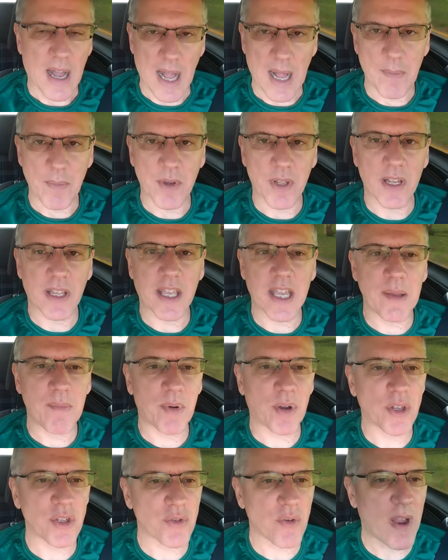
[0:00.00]
I'm gonna
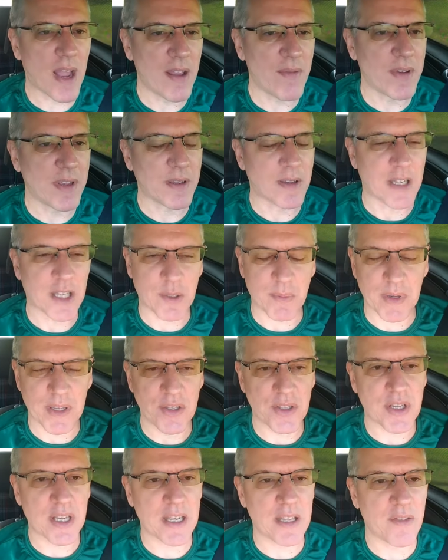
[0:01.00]
keep on driving. It's
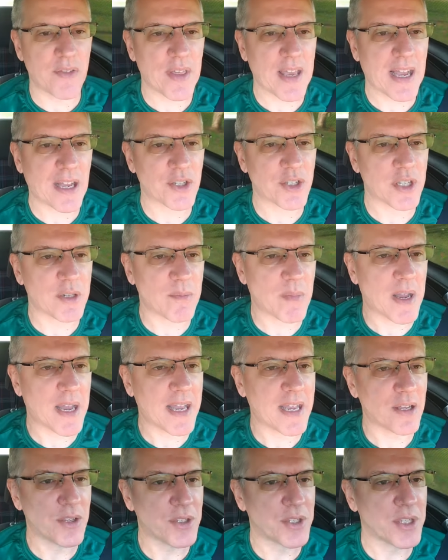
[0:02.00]
been 10,000
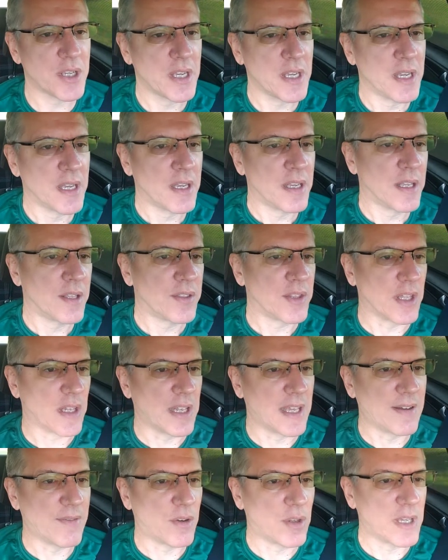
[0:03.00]
miles.
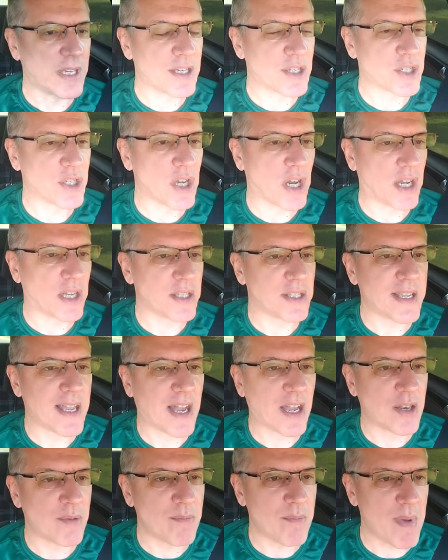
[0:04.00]
The level has gone
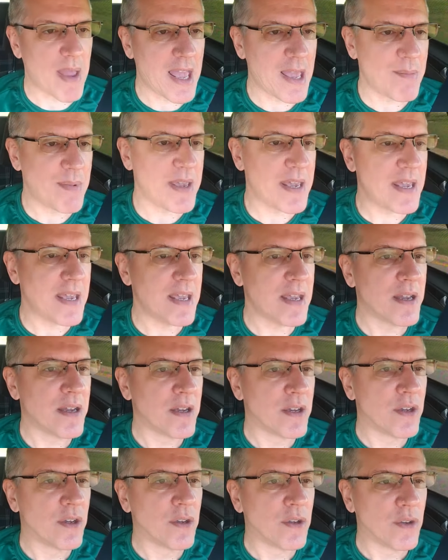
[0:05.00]
down maybe
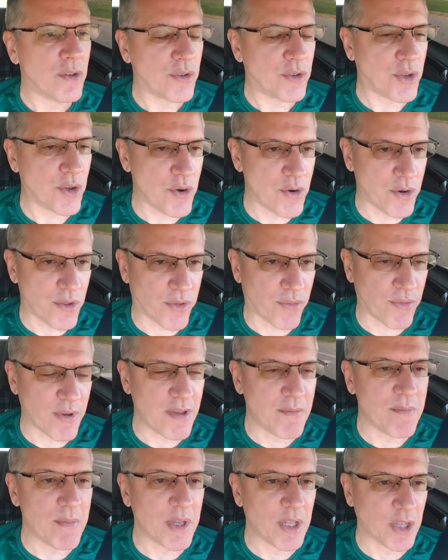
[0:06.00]
2 to
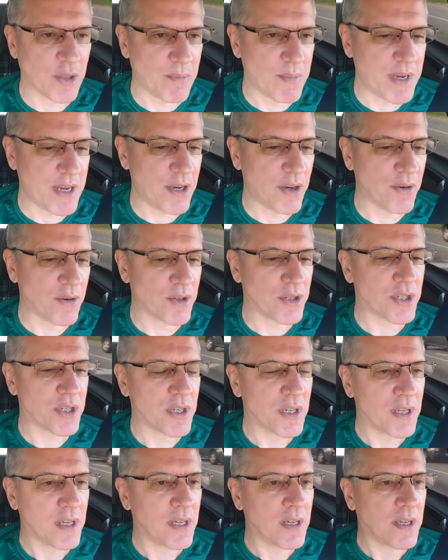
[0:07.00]
3
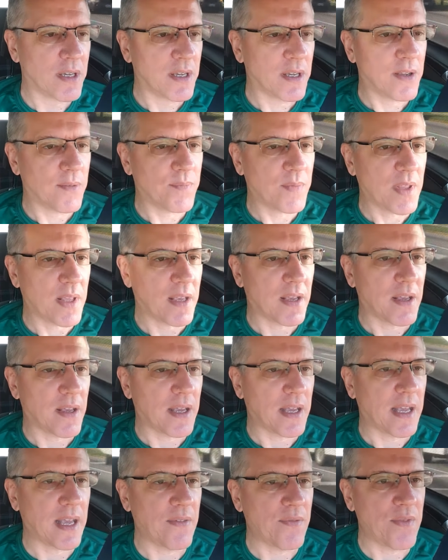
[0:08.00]
millimeters.
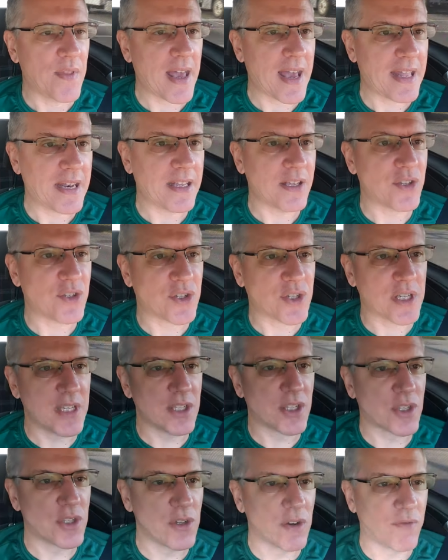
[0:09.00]
And that is
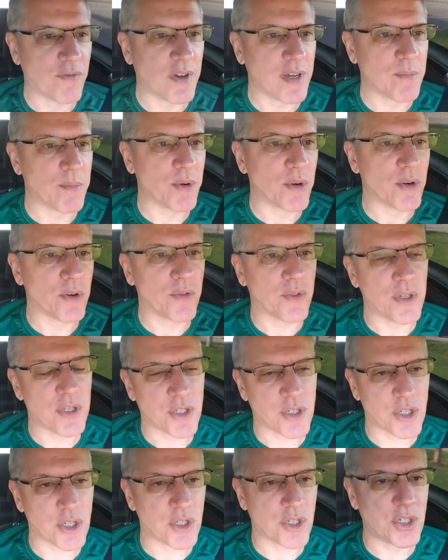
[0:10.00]
since November.
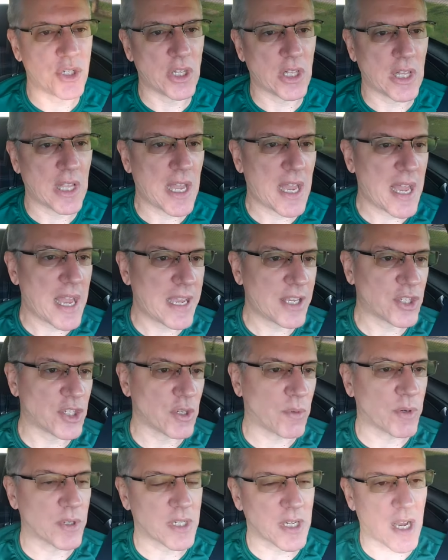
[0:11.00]
This is July,
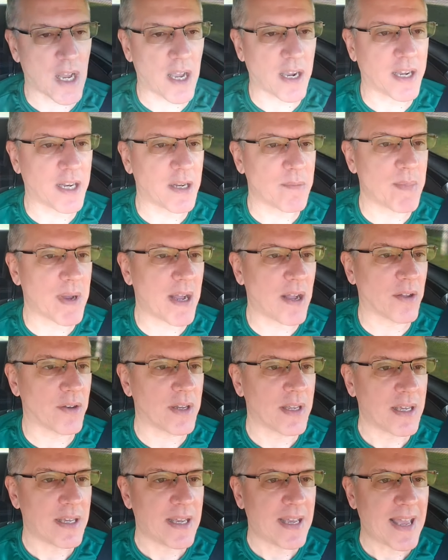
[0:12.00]
so we're talking
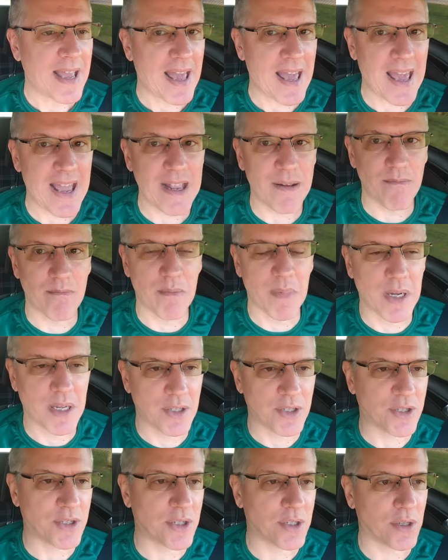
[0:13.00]
about 8
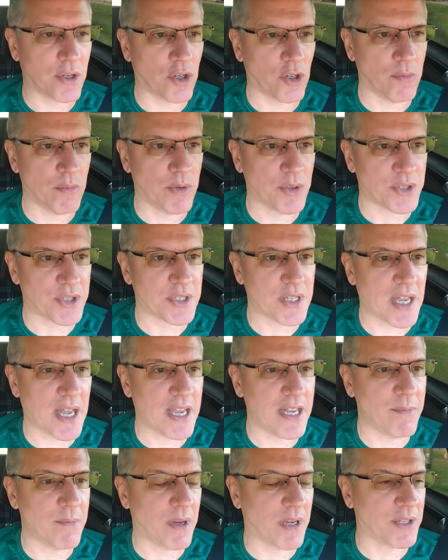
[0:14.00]
months, almost
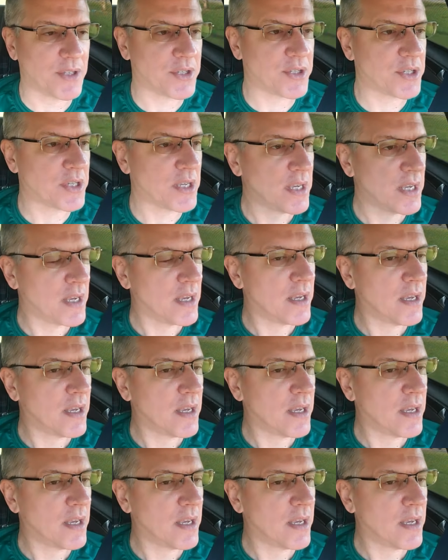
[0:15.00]
9 months,